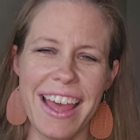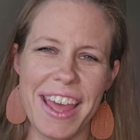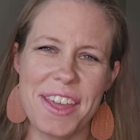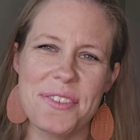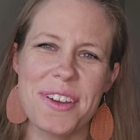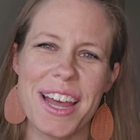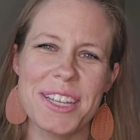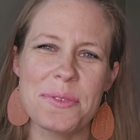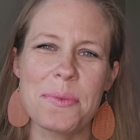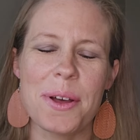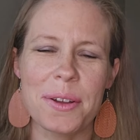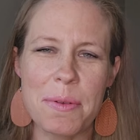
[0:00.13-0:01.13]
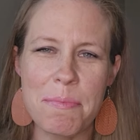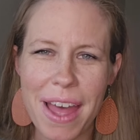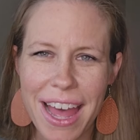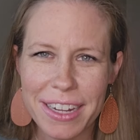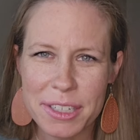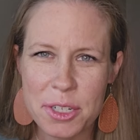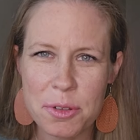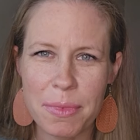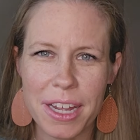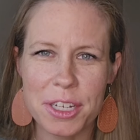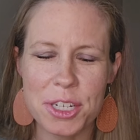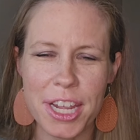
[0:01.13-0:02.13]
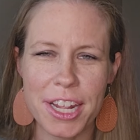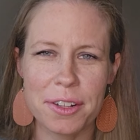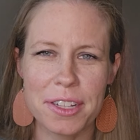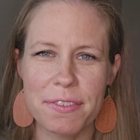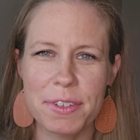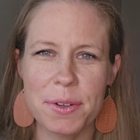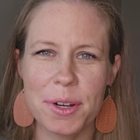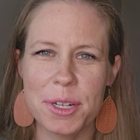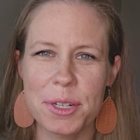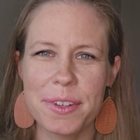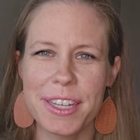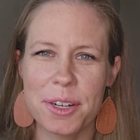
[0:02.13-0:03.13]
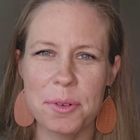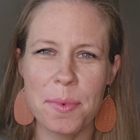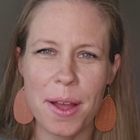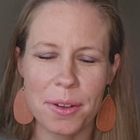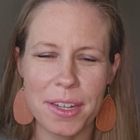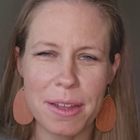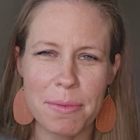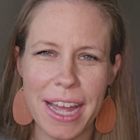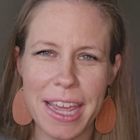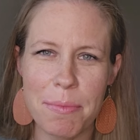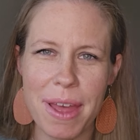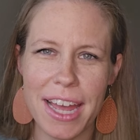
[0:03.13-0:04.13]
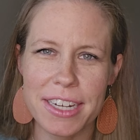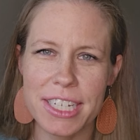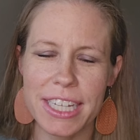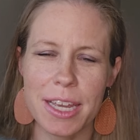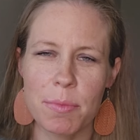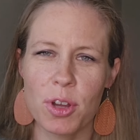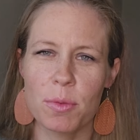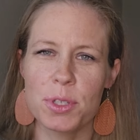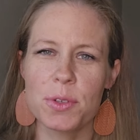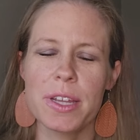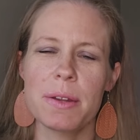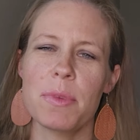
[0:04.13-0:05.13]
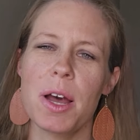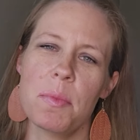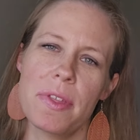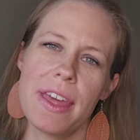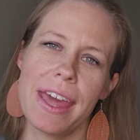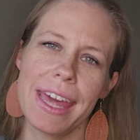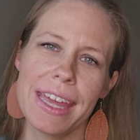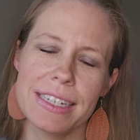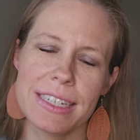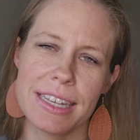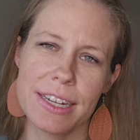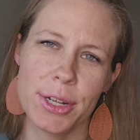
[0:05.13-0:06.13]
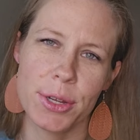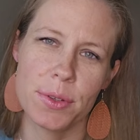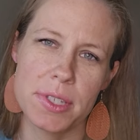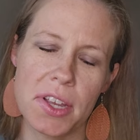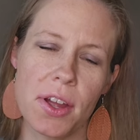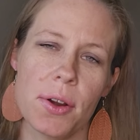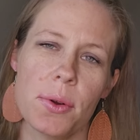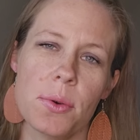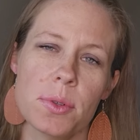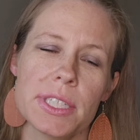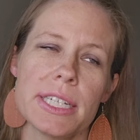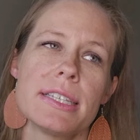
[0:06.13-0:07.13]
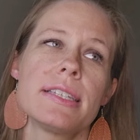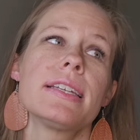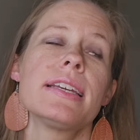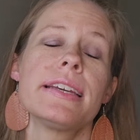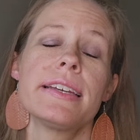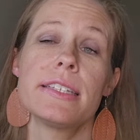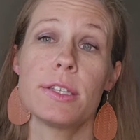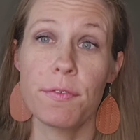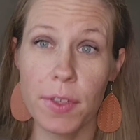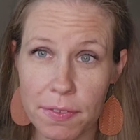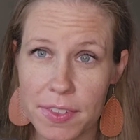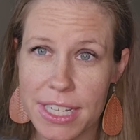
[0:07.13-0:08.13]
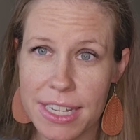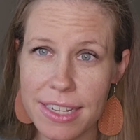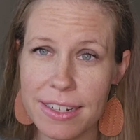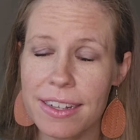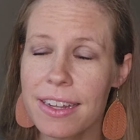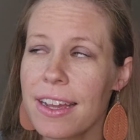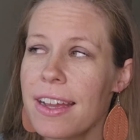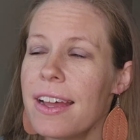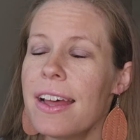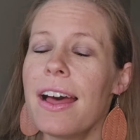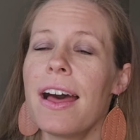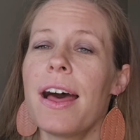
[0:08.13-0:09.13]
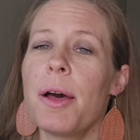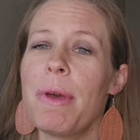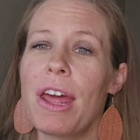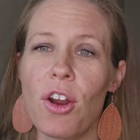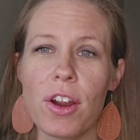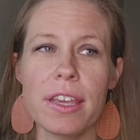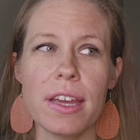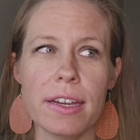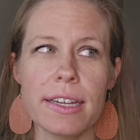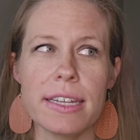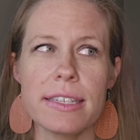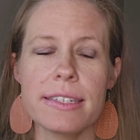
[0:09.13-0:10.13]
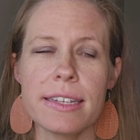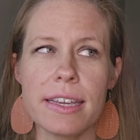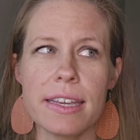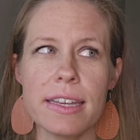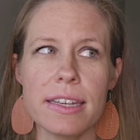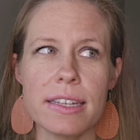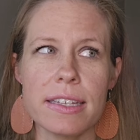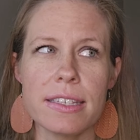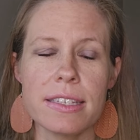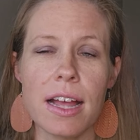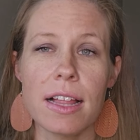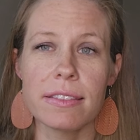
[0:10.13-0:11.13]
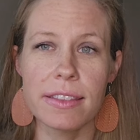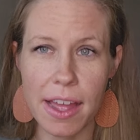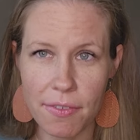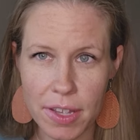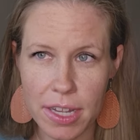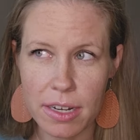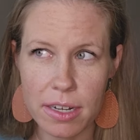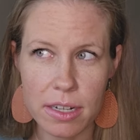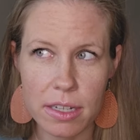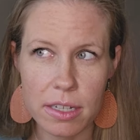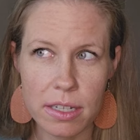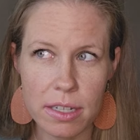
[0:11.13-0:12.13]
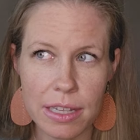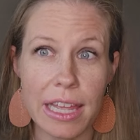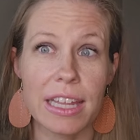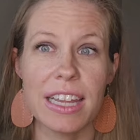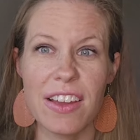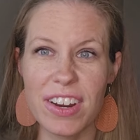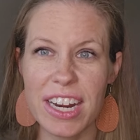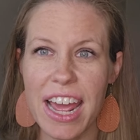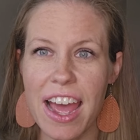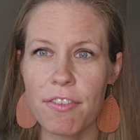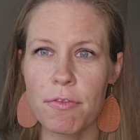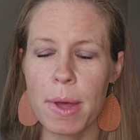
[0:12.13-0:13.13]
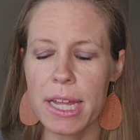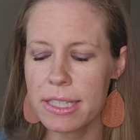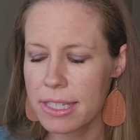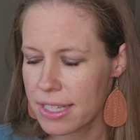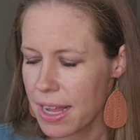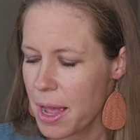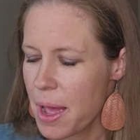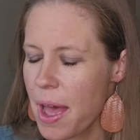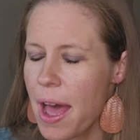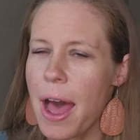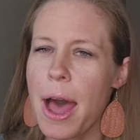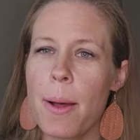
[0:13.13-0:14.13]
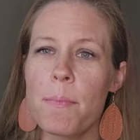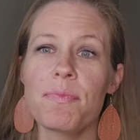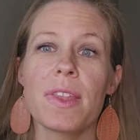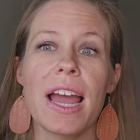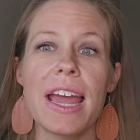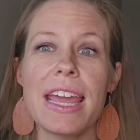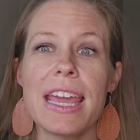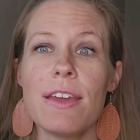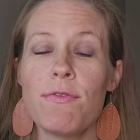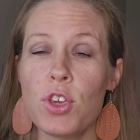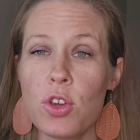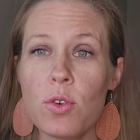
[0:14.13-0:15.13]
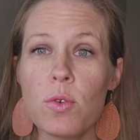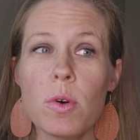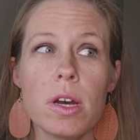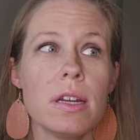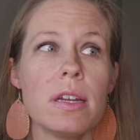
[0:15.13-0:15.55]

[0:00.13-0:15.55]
Hey you guys, welcome back to my channel. If you are new here, welcome. I am Ashley. I'm a homeschooling mom with eight kiddos. Our oldest is 15 um, and our youngest is 11, like 11 and a half months. Um, if you